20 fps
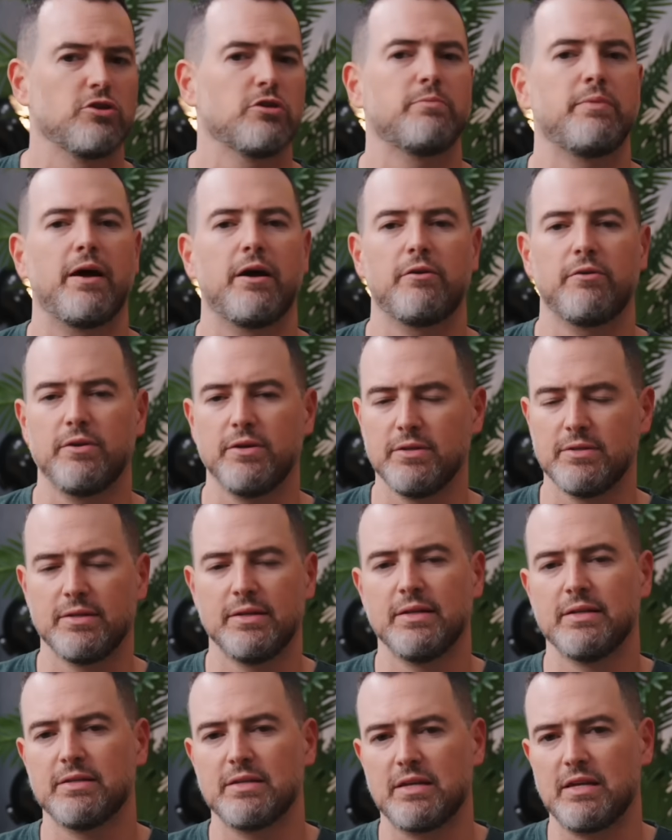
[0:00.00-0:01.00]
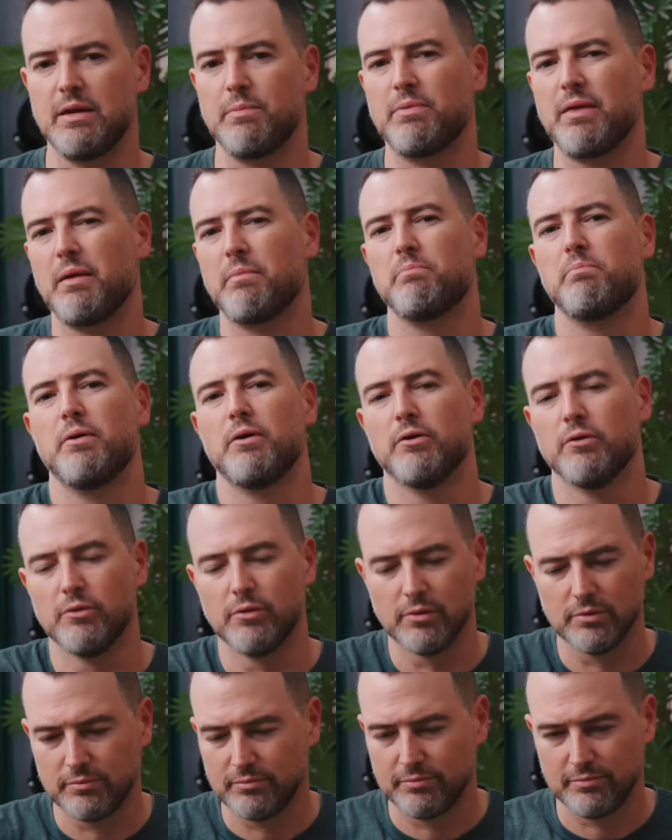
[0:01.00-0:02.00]
your batteries to keep that
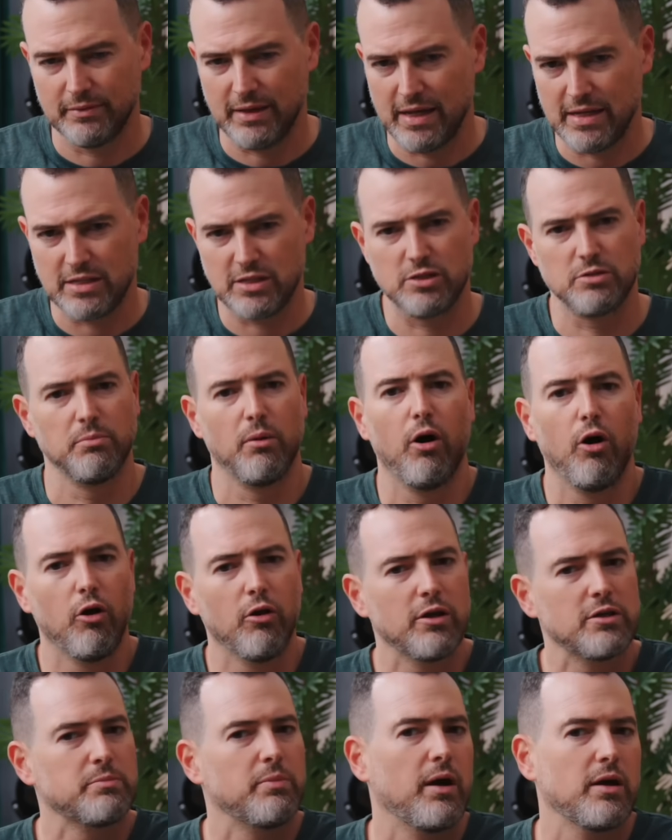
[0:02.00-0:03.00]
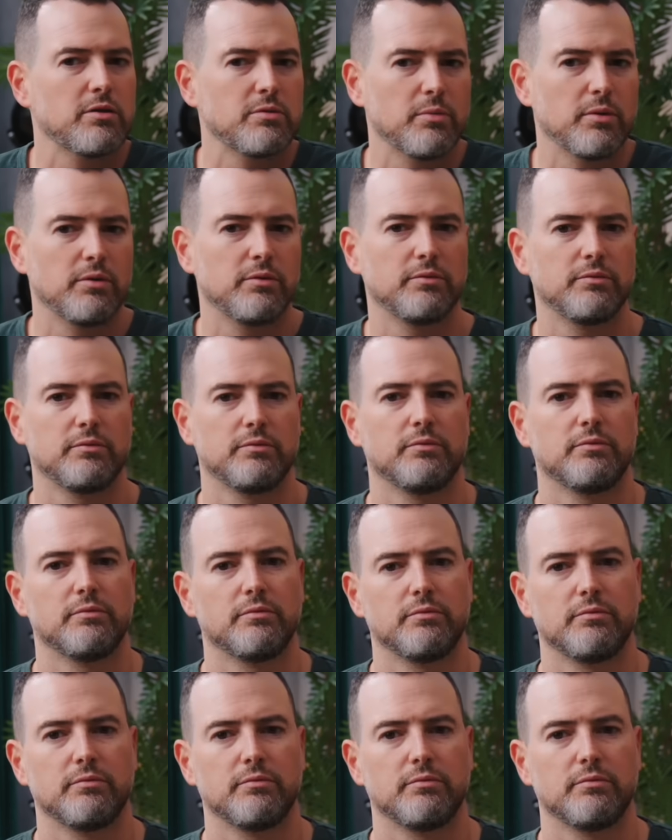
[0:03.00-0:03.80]
bill as small as possible. So if